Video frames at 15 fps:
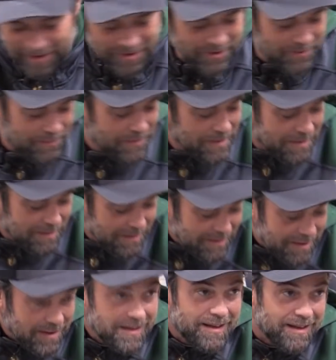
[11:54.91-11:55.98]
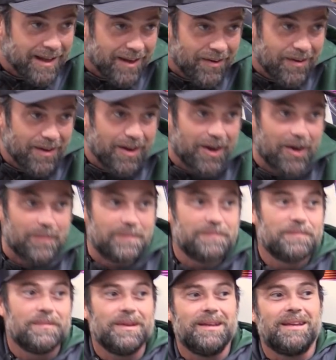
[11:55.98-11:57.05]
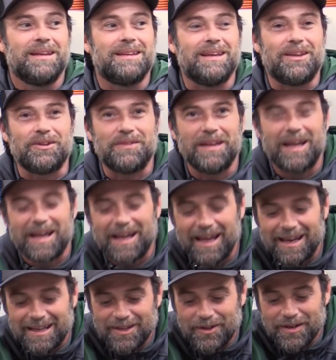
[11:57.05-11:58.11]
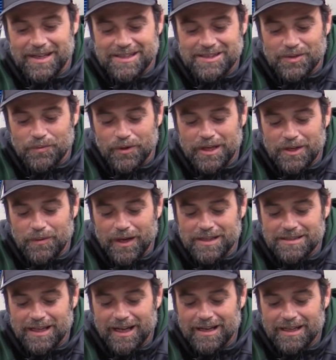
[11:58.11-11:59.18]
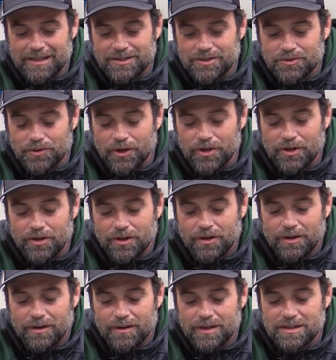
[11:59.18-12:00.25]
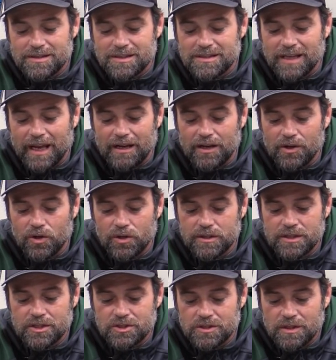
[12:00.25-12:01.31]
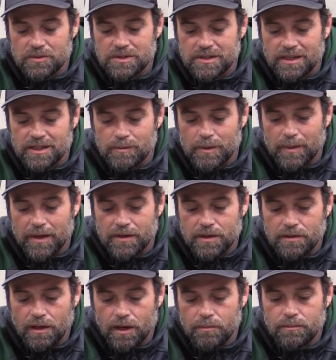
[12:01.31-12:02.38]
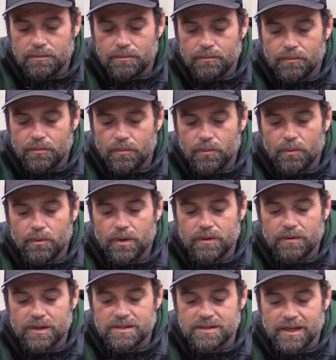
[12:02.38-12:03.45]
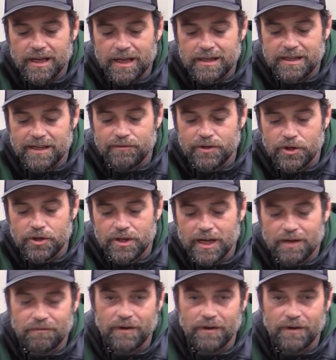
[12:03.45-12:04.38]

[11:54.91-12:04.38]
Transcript: eagle. Now, the other thing I got here is the Ricky Wysocki Destroyer. It's the Sandy Knoll edition that was sent to me by the club. They said, hey, Dave, we know you can't